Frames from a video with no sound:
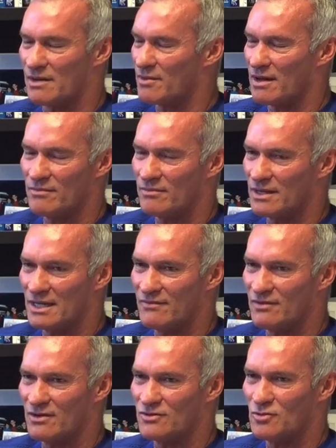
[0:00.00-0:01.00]
I might be
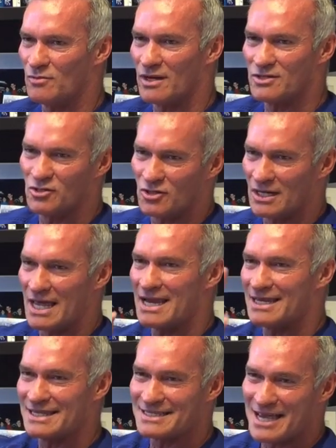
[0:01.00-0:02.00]
giving you too much and you can
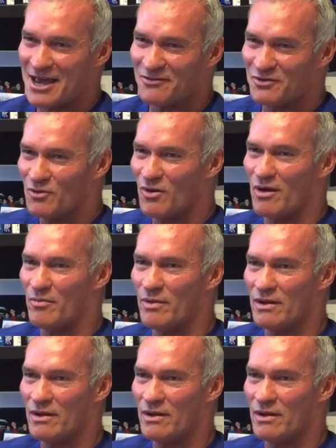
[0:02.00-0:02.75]
edit this out if you want,